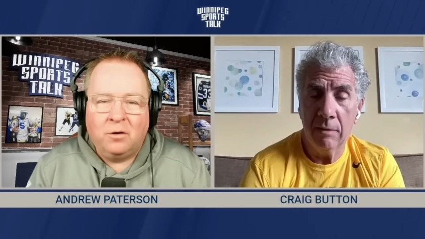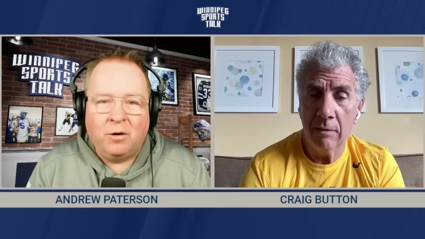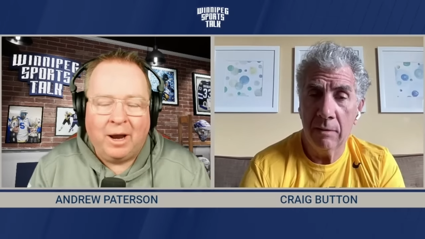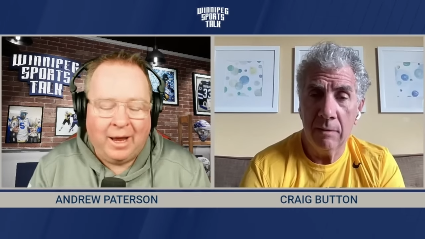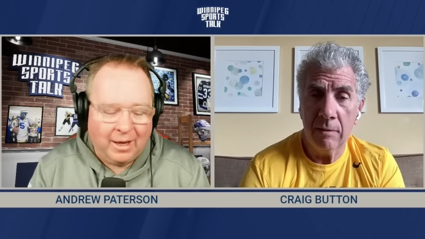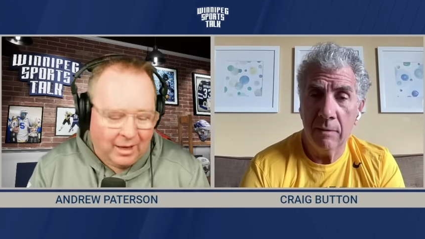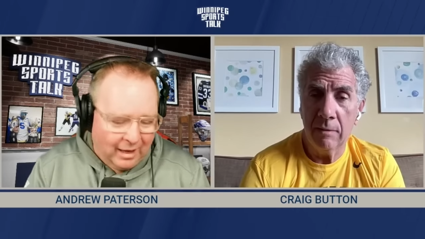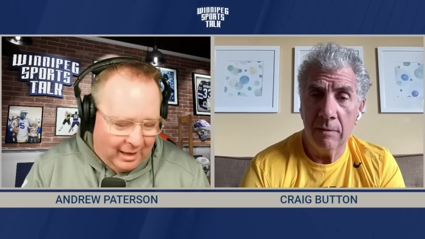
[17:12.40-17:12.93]

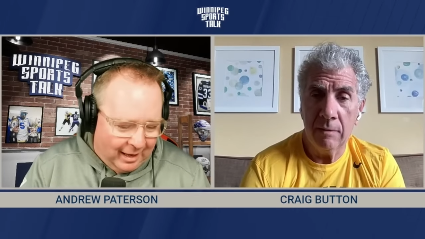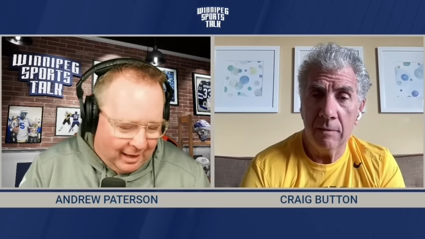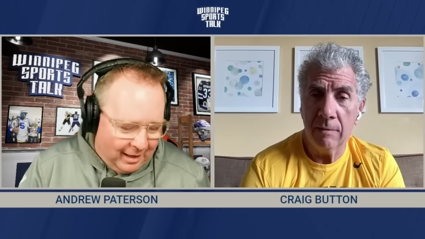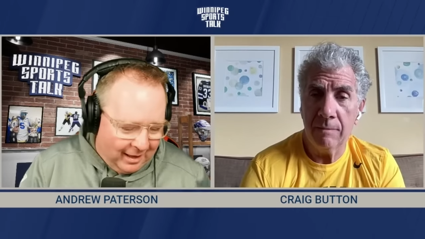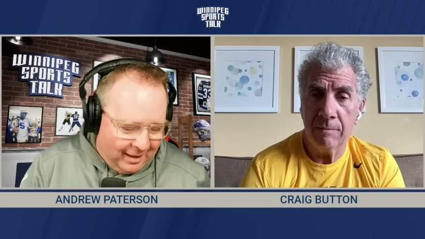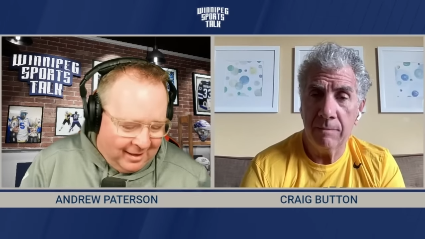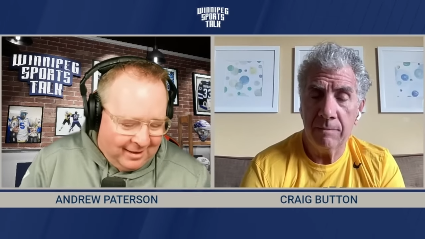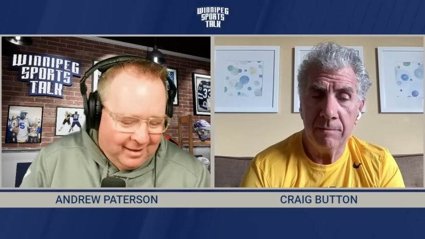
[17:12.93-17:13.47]
Speaker 1: Craig,
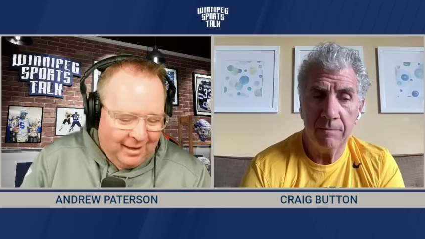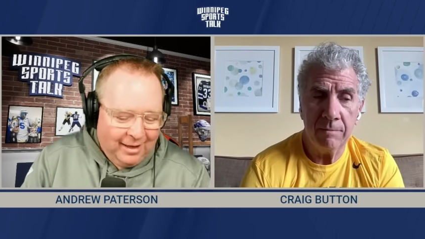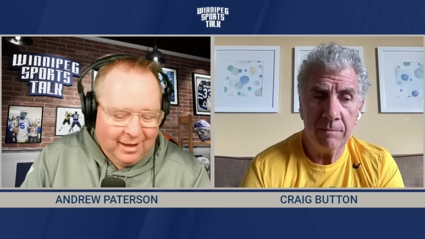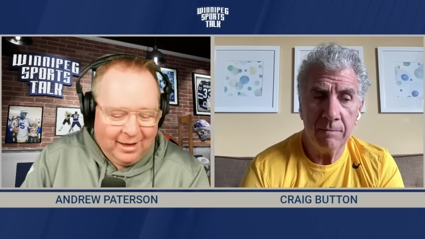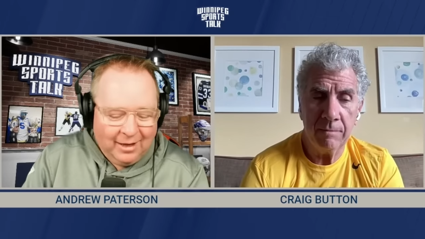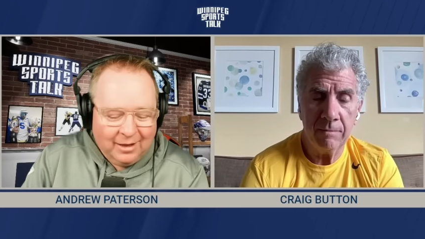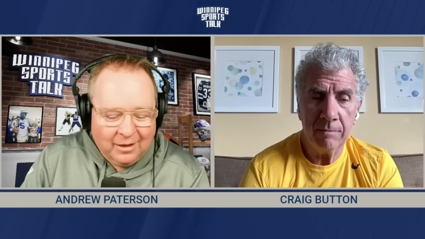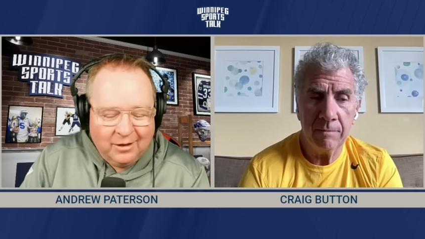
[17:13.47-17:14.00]
uh,
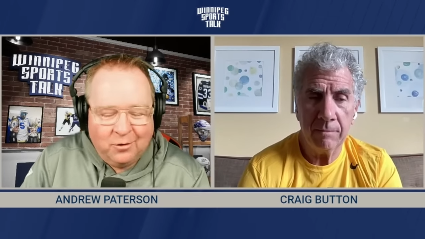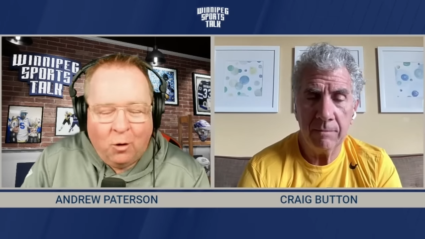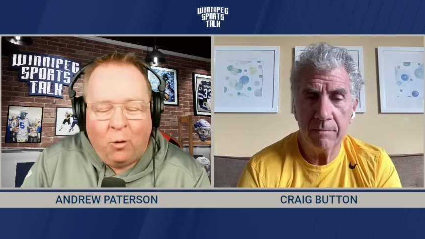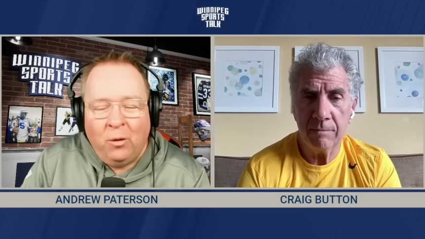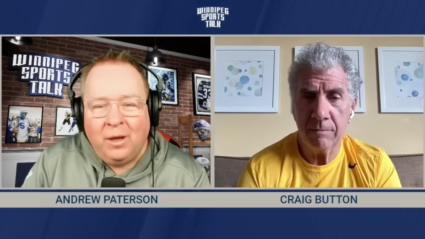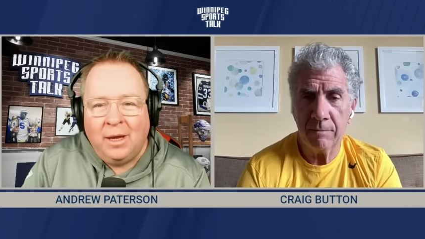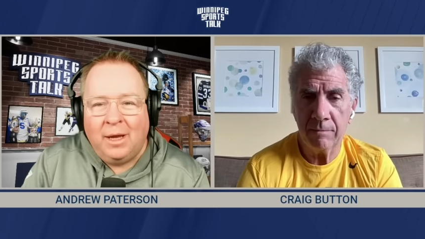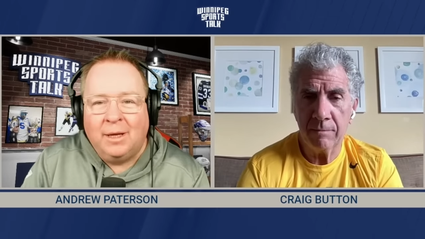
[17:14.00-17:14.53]

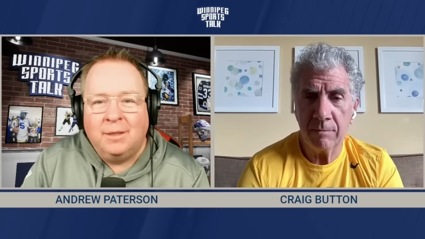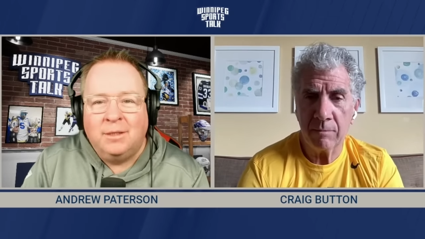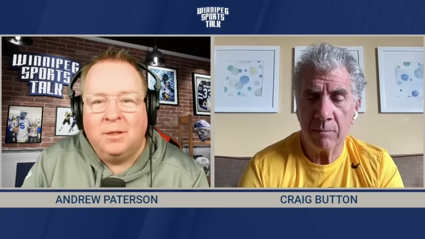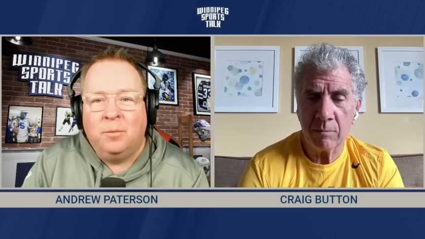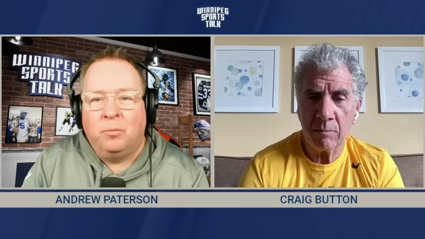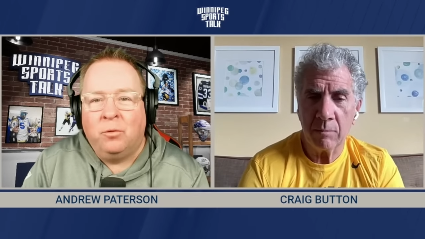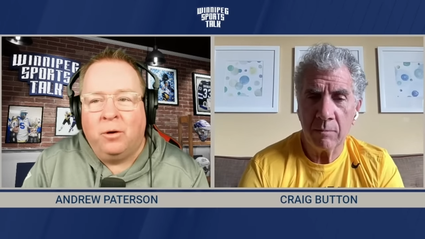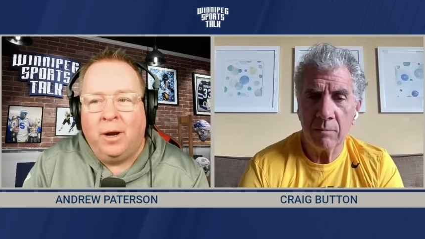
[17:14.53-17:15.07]
going into
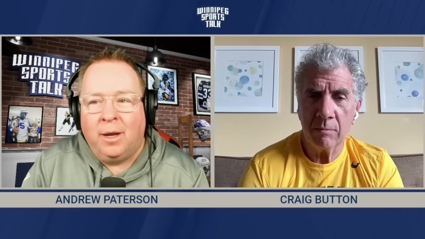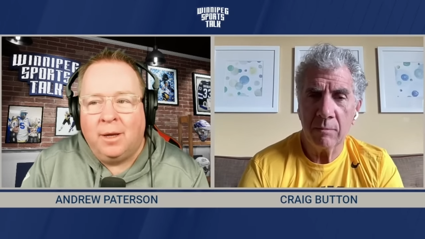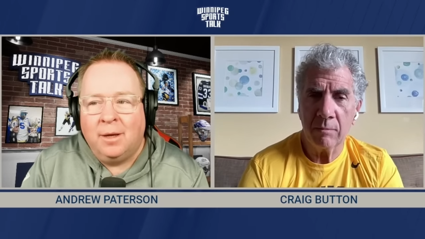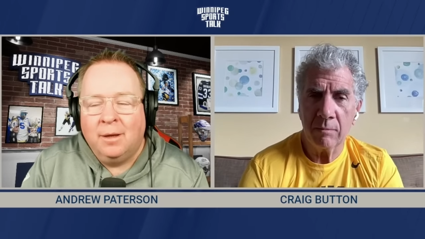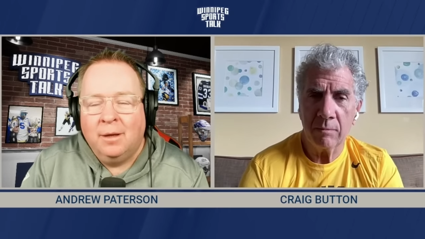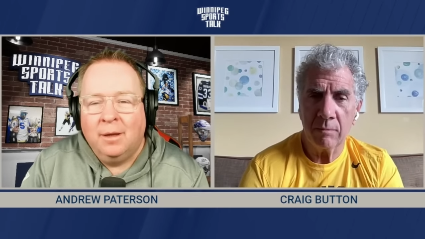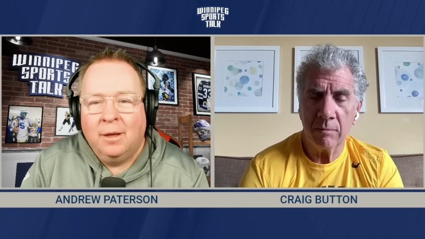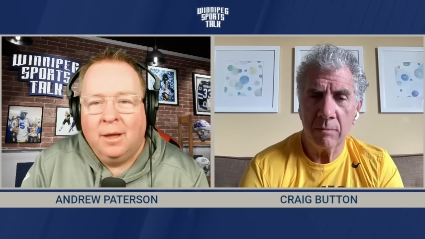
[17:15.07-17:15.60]
the
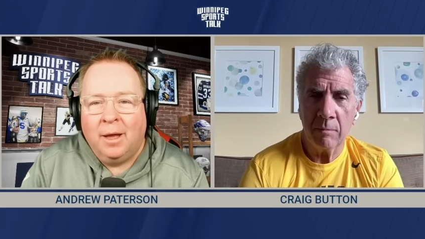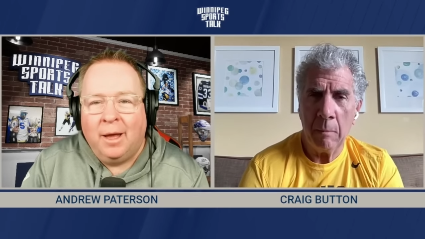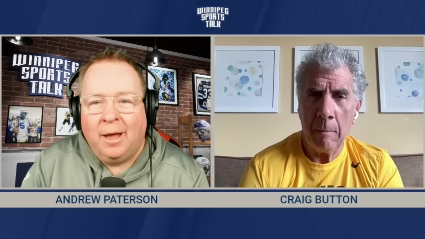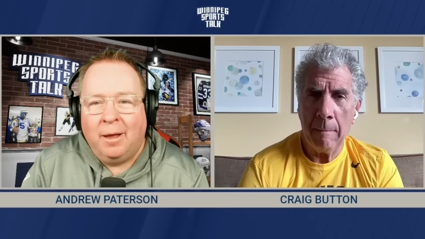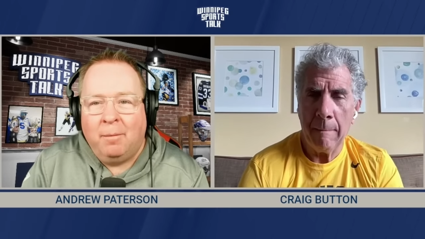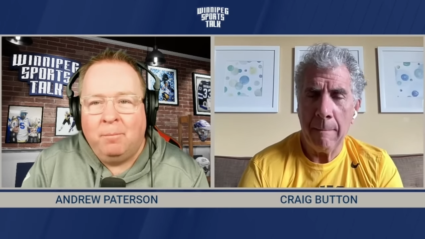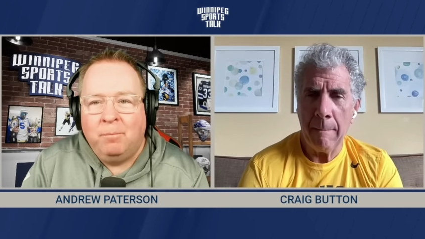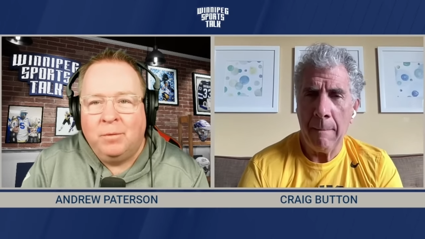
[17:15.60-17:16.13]
break,
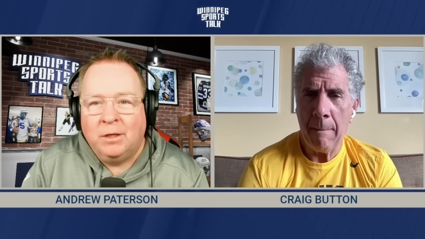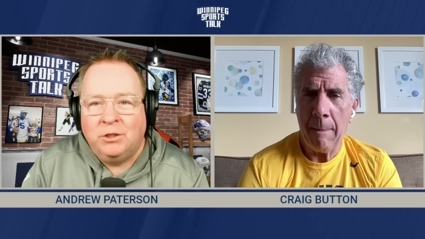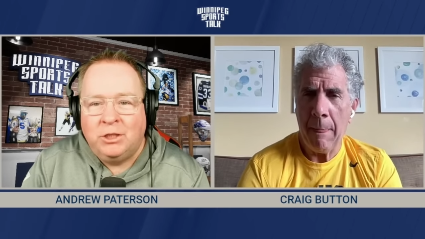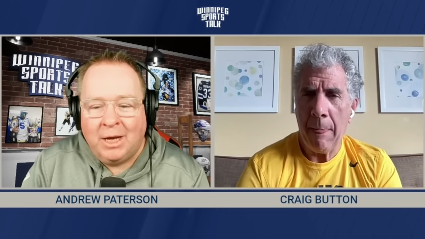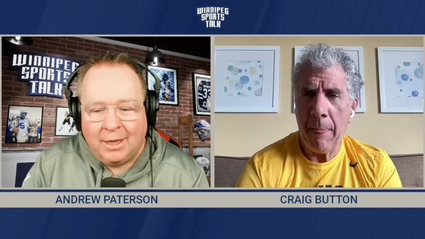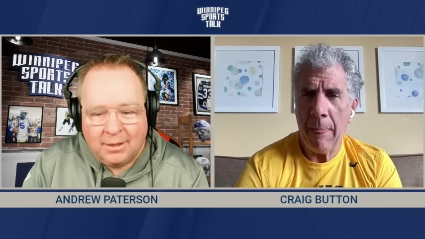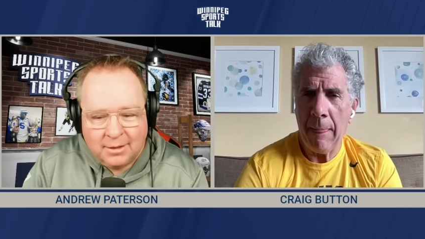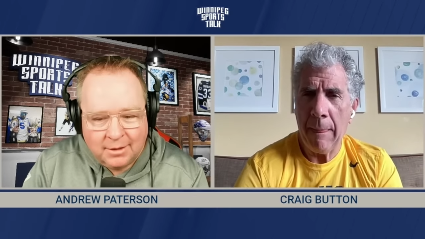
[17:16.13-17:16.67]
um, the
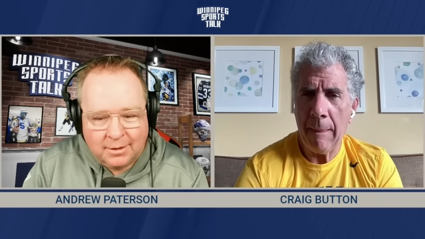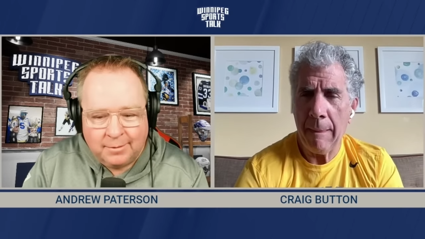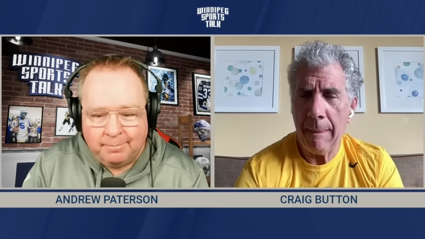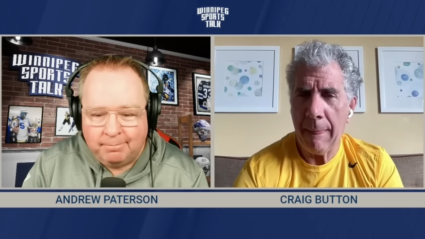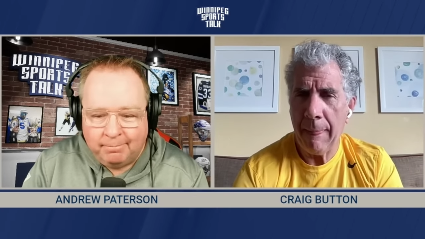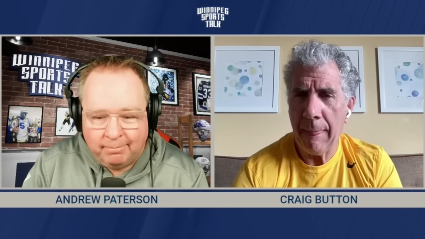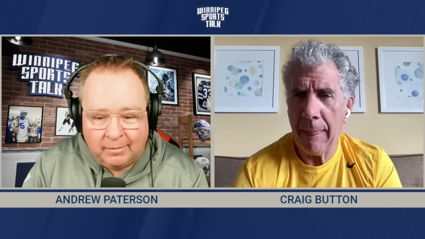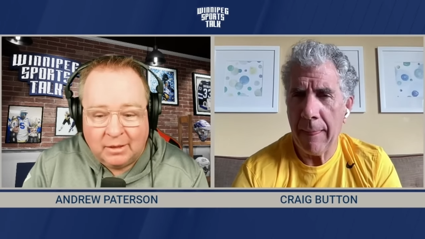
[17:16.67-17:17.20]
Jets,
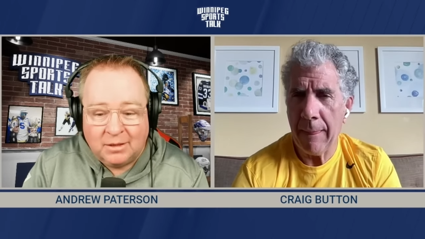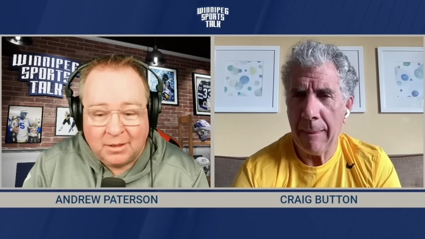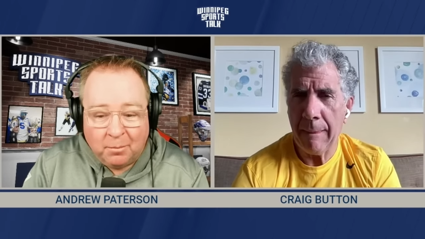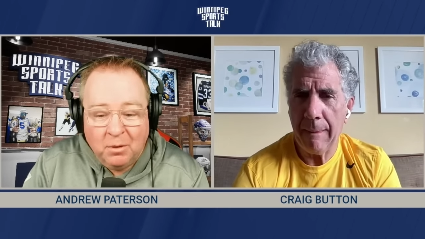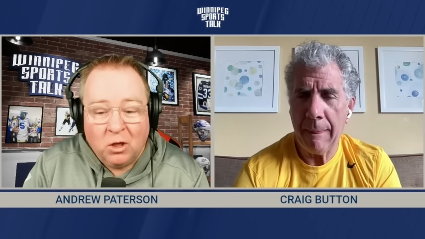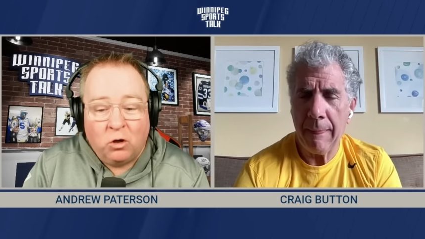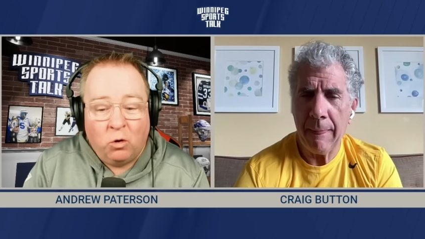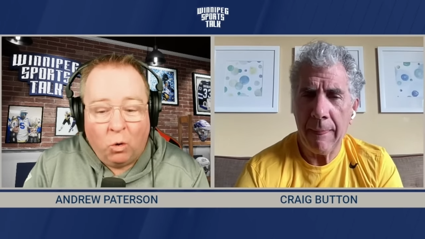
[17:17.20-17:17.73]

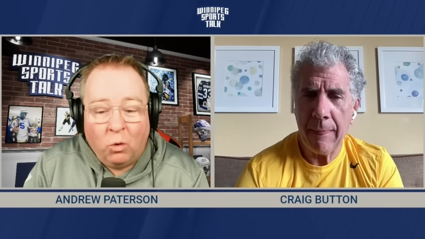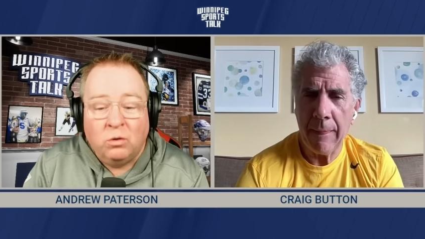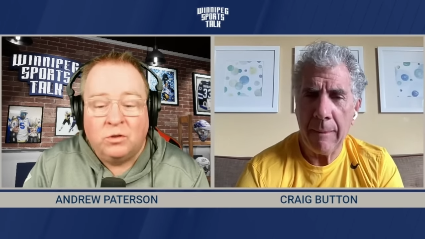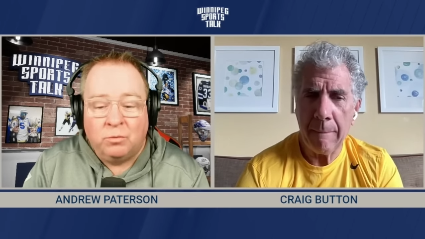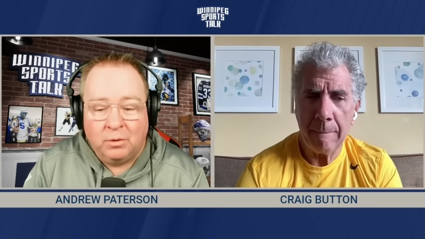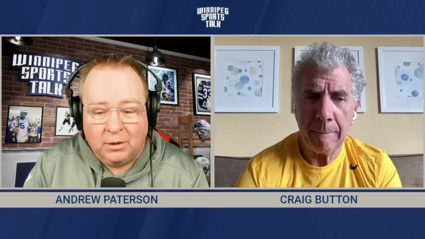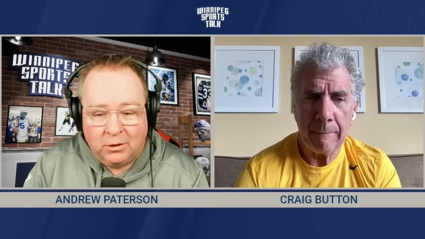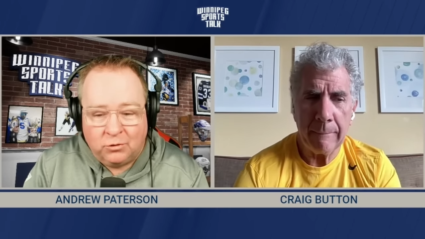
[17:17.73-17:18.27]
some of the
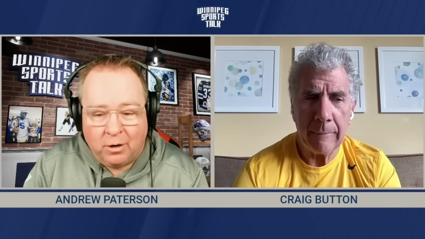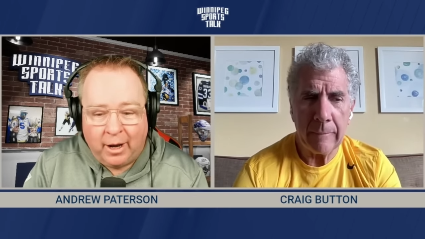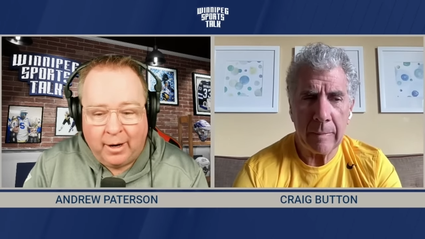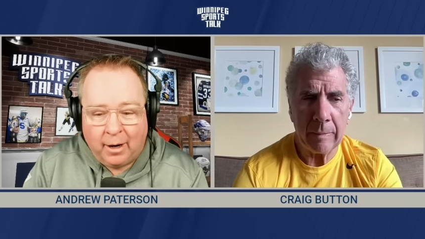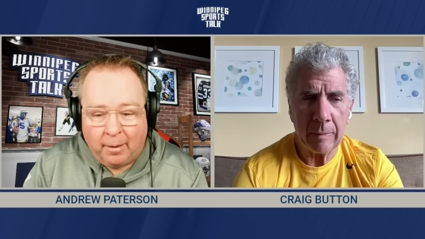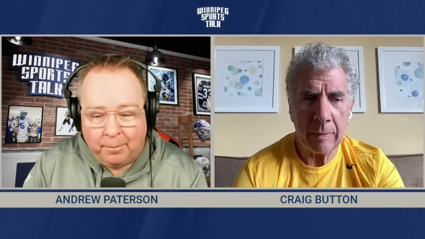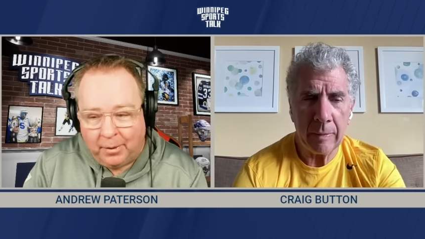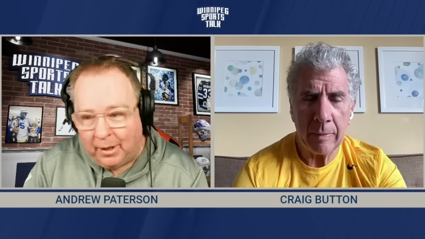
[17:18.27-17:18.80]
goals really dried up.